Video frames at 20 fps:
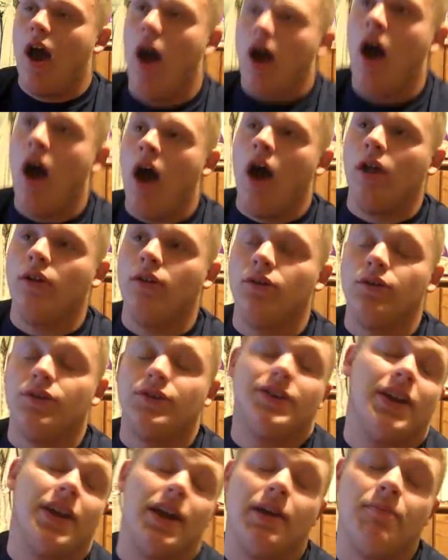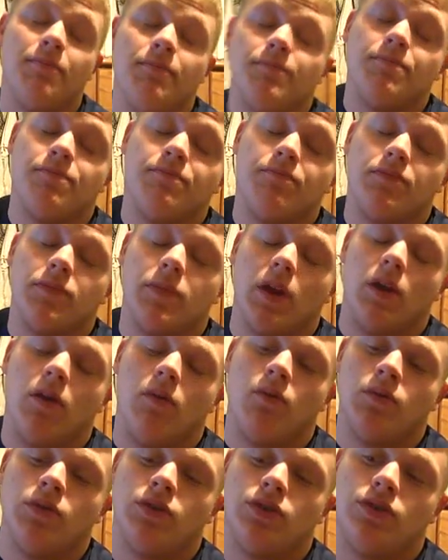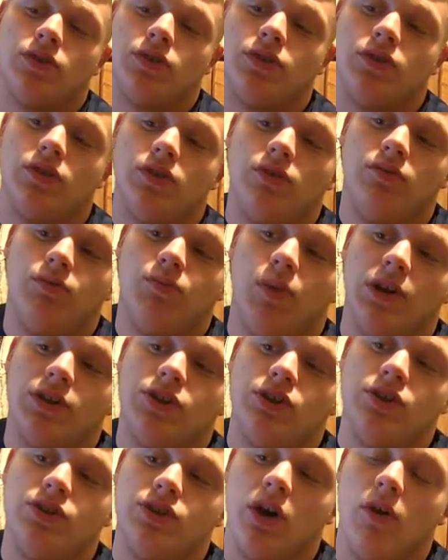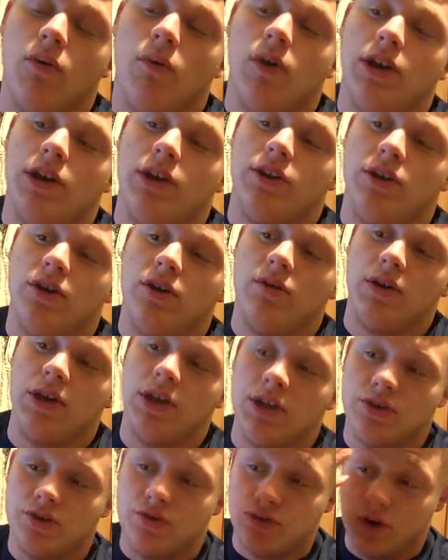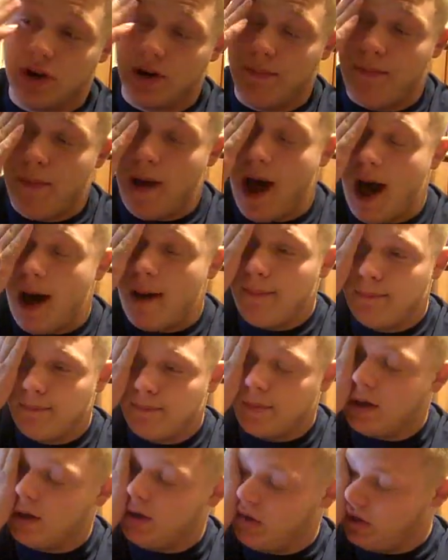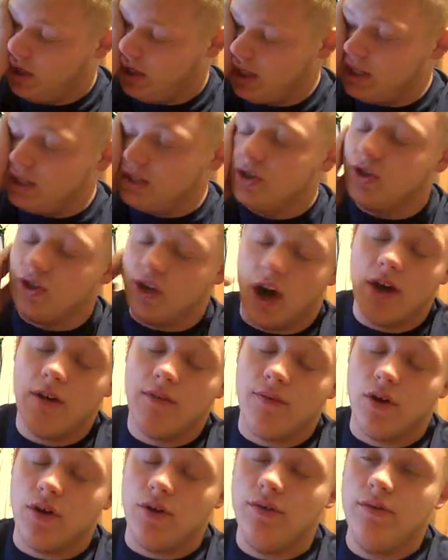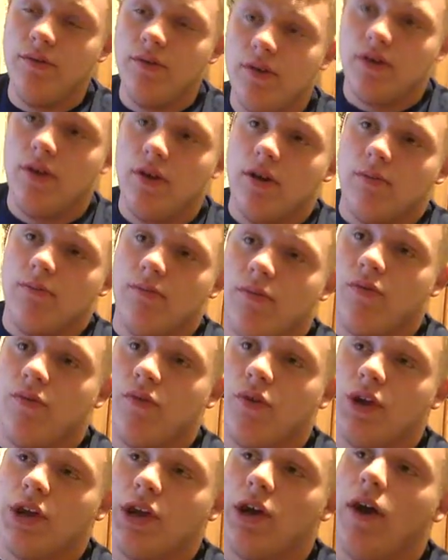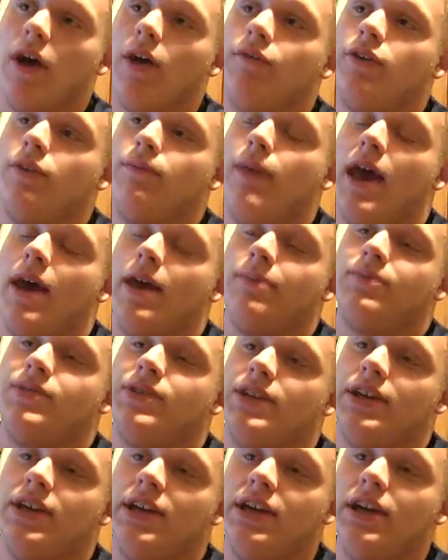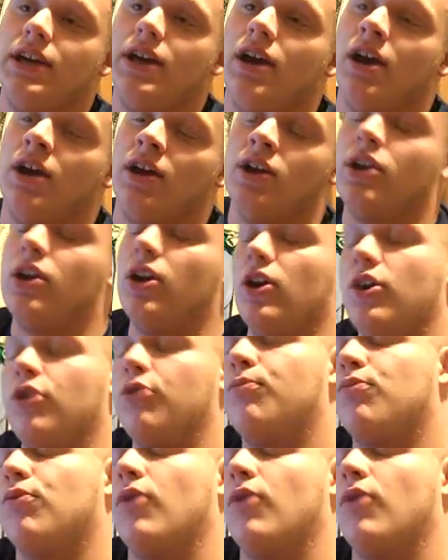a little tip, what you don't want to do is drink pop and eat junk food before you go off to Meps. Eat a good